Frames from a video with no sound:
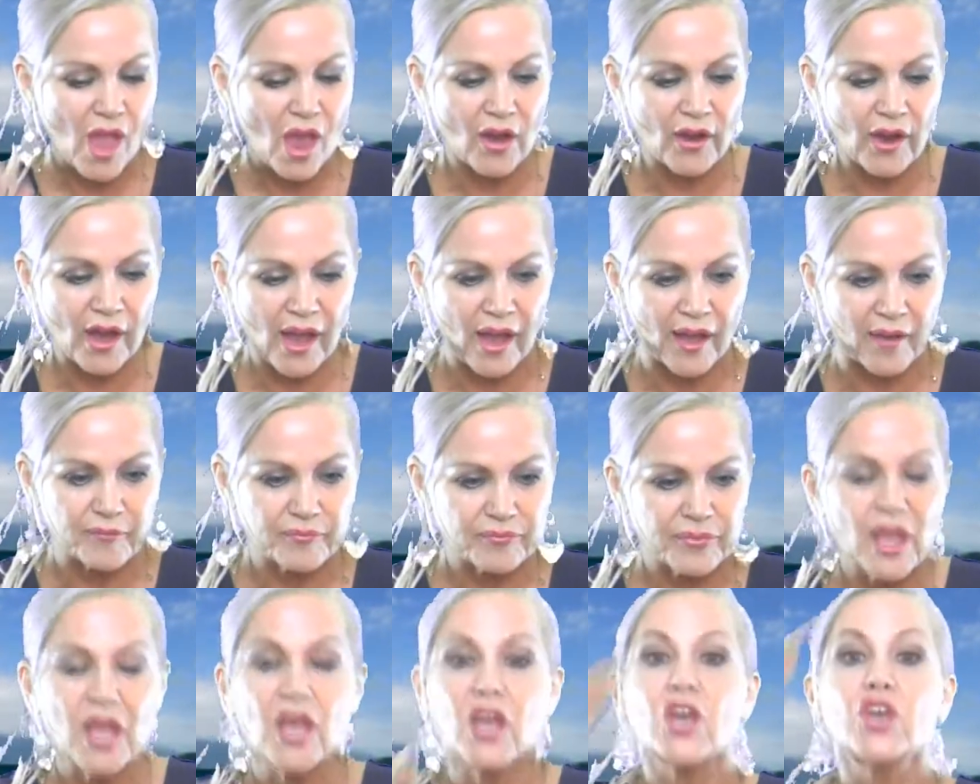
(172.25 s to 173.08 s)
Okay,
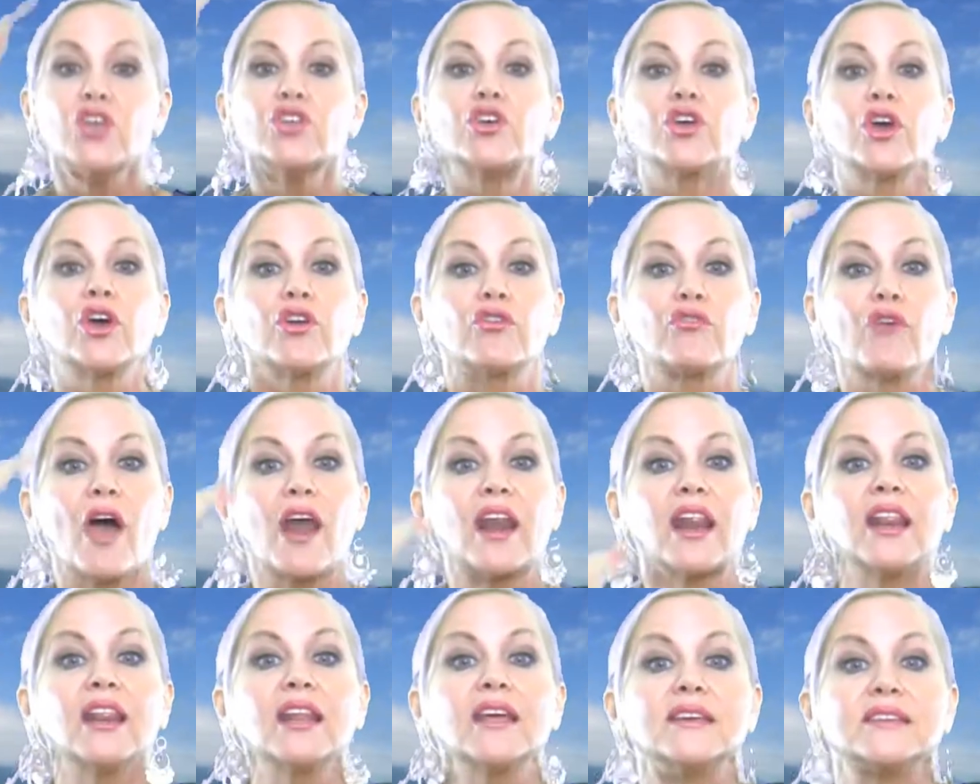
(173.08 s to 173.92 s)
you're going to
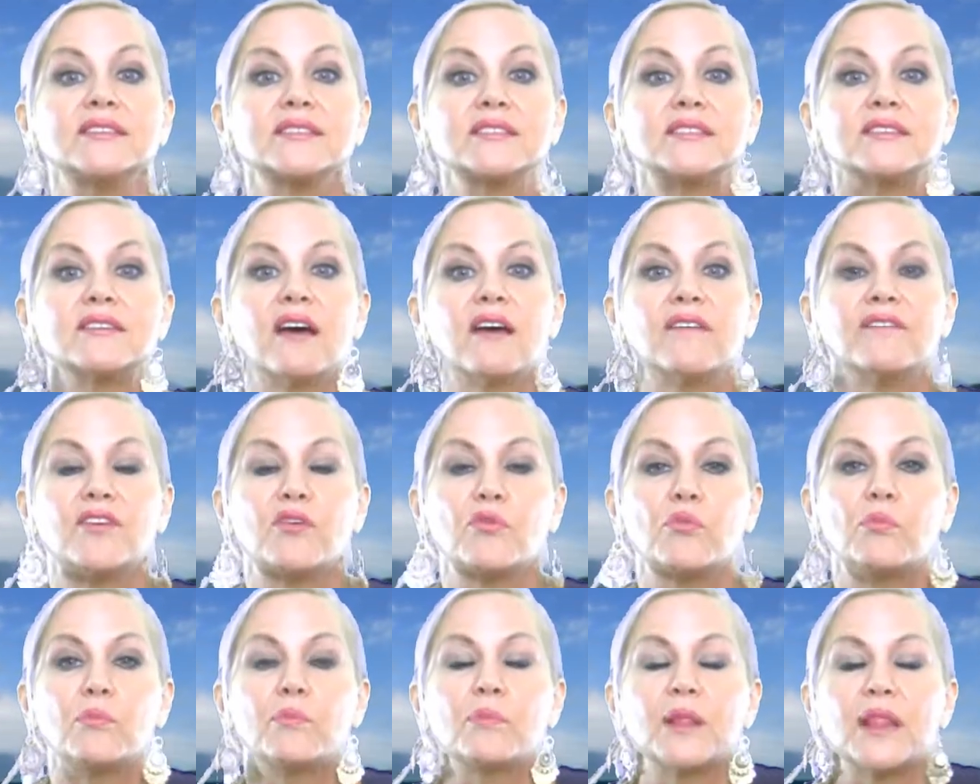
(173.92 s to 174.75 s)
write a list of
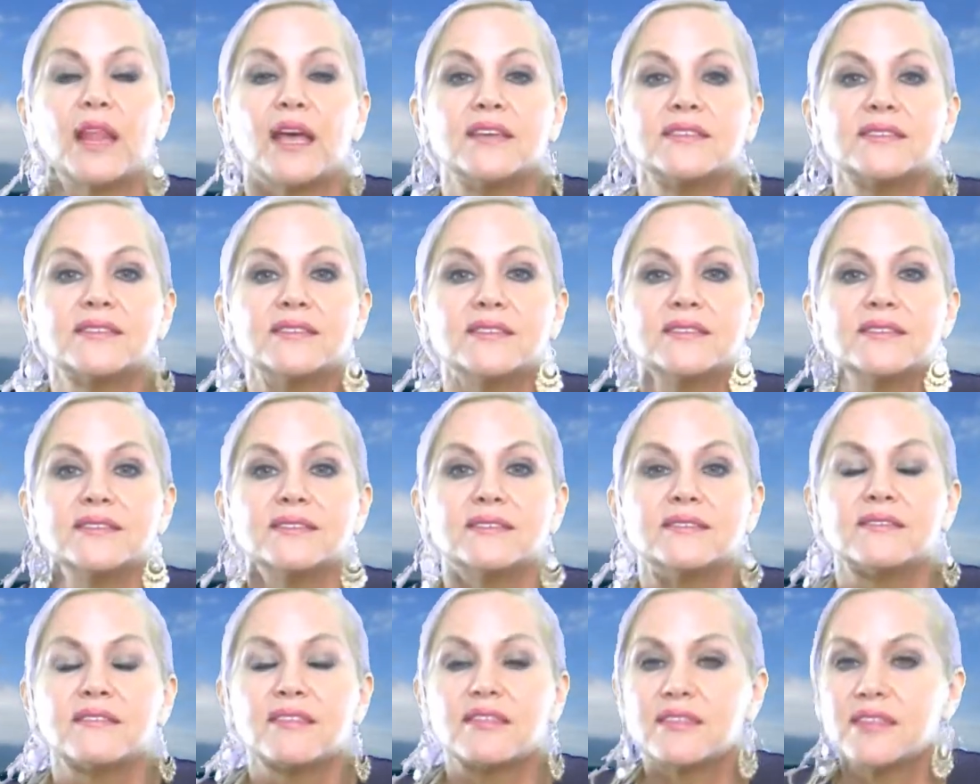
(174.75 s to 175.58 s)
the
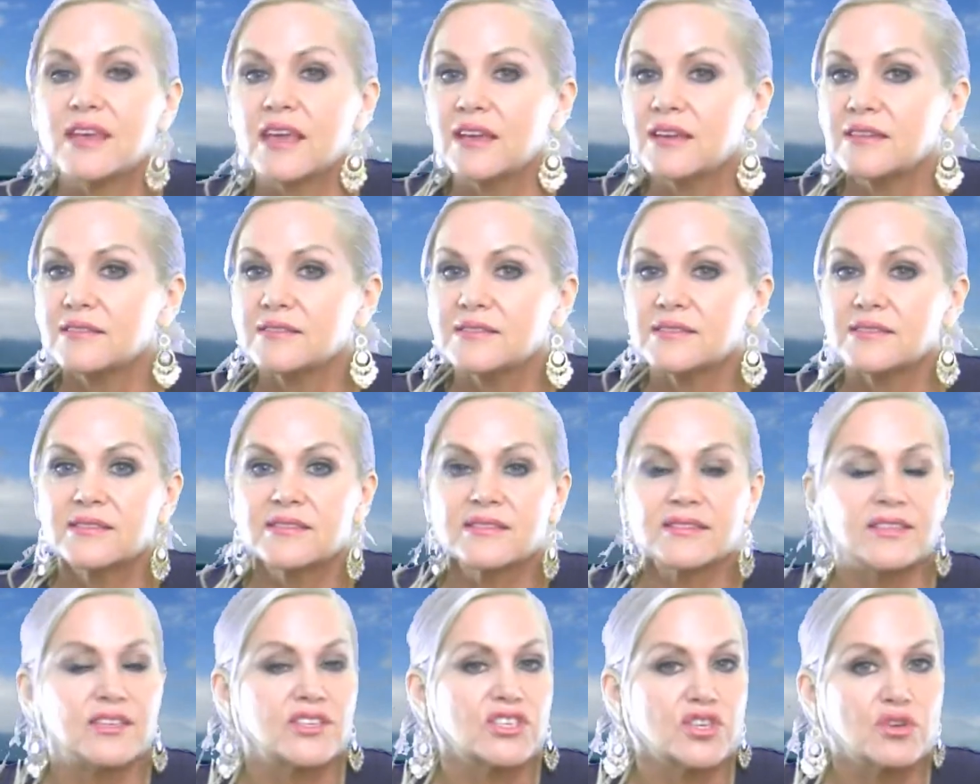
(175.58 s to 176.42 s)
places, things,
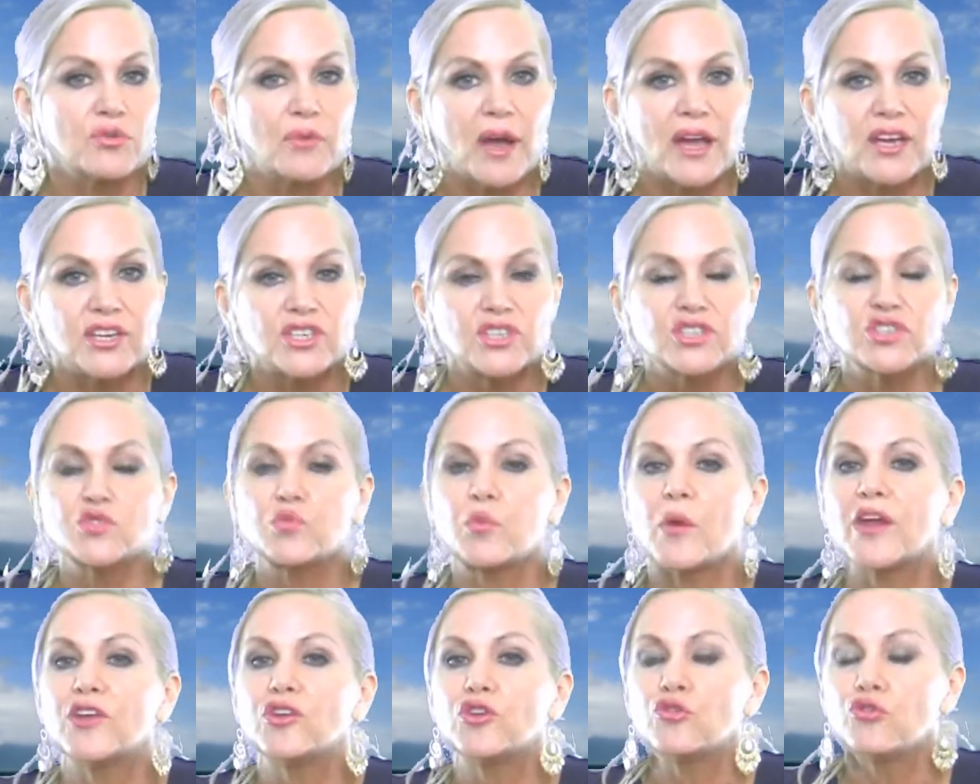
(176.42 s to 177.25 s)

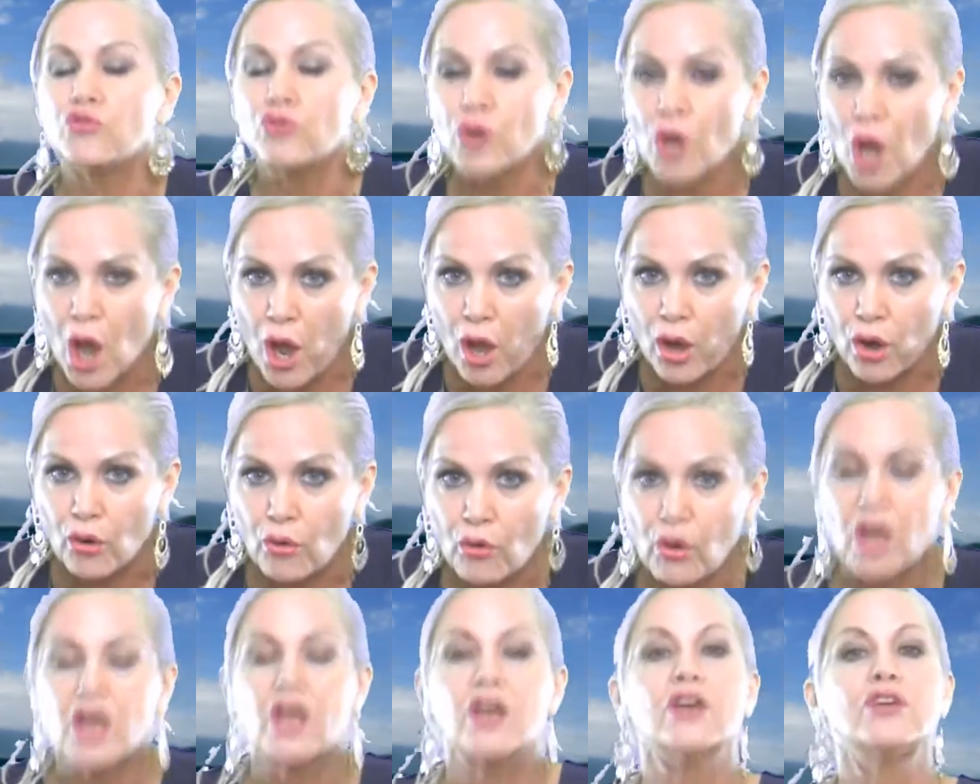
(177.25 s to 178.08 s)
situations where you
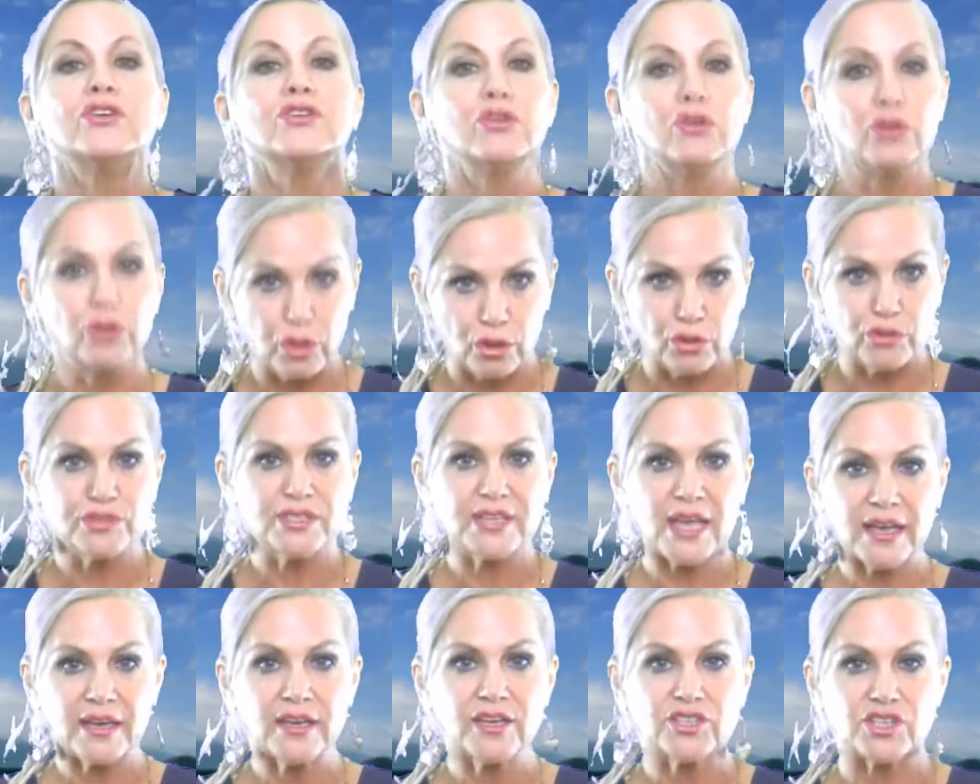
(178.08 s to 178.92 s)
know you
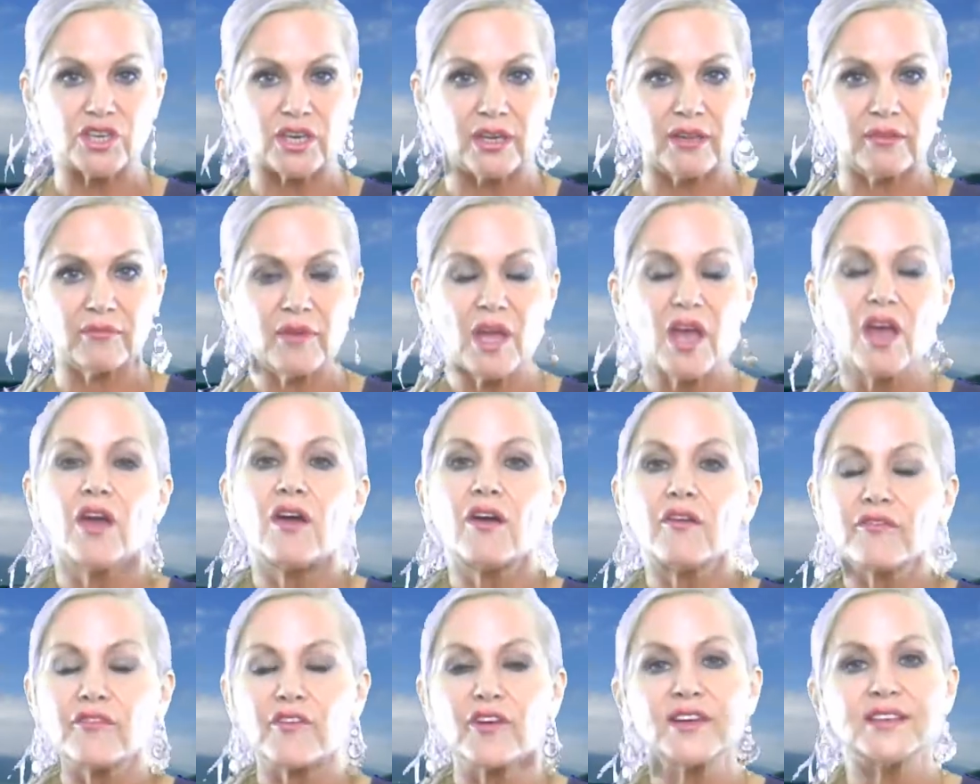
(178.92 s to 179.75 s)
lose energy.
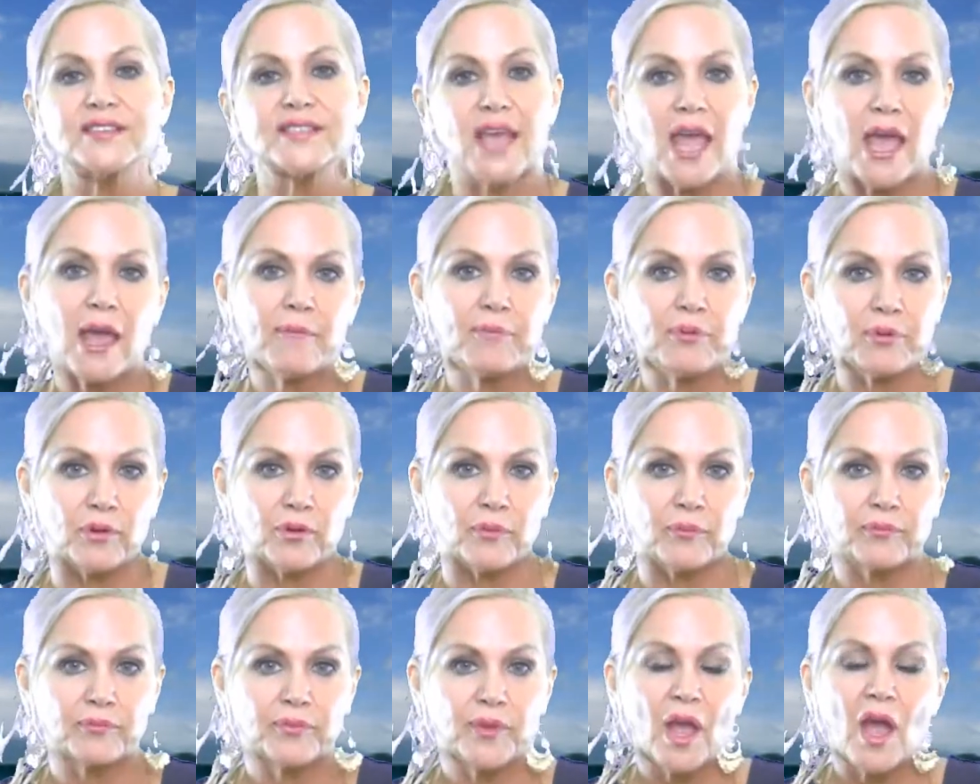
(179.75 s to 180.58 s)
For
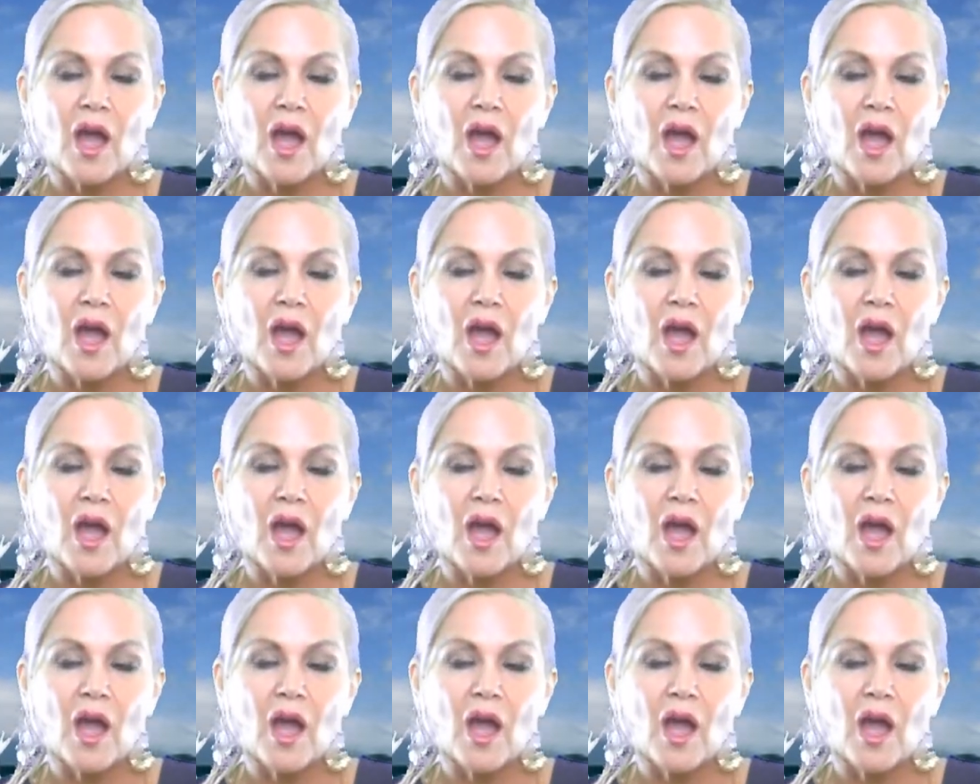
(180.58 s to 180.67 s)
example,